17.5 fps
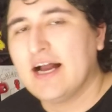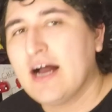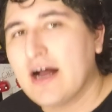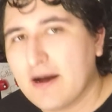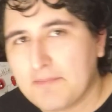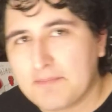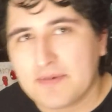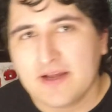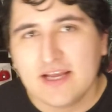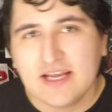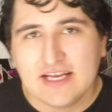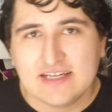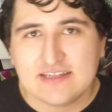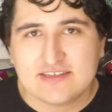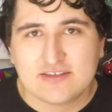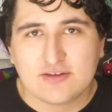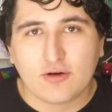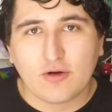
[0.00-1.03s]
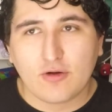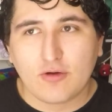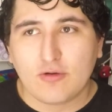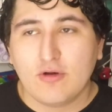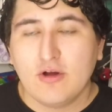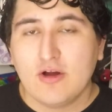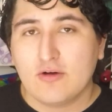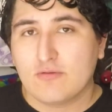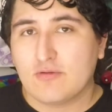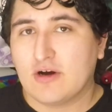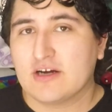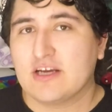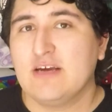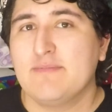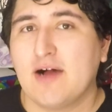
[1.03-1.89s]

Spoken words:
up. It's the whole Rocky